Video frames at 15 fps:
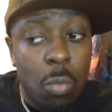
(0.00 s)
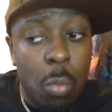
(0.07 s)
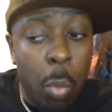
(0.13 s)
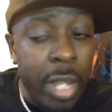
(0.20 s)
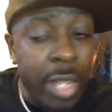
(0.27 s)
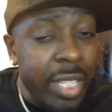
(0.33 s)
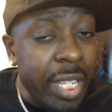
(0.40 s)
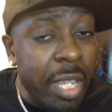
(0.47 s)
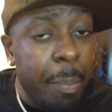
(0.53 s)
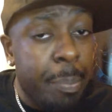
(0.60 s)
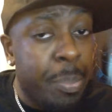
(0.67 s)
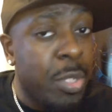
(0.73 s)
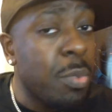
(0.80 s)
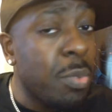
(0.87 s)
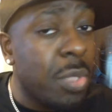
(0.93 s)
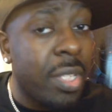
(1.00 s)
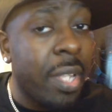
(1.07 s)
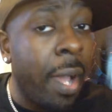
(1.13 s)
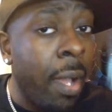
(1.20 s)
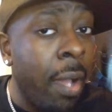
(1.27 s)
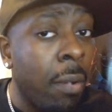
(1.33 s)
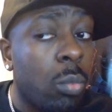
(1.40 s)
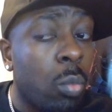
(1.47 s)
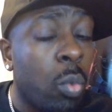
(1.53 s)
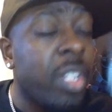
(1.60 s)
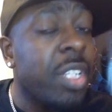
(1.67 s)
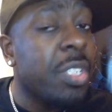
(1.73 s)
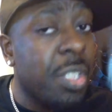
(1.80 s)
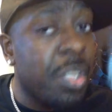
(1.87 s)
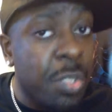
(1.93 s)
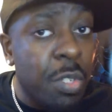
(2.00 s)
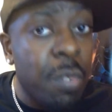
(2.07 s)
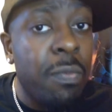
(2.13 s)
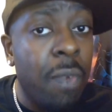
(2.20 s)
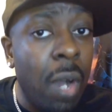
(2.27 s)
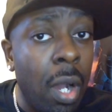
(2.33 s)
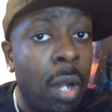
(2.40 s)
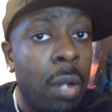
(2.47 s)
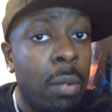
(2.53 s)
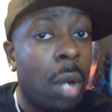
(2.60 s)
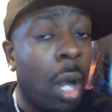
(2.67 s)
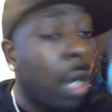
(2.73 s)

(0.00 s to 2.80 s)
When they abuse that, when is it too far?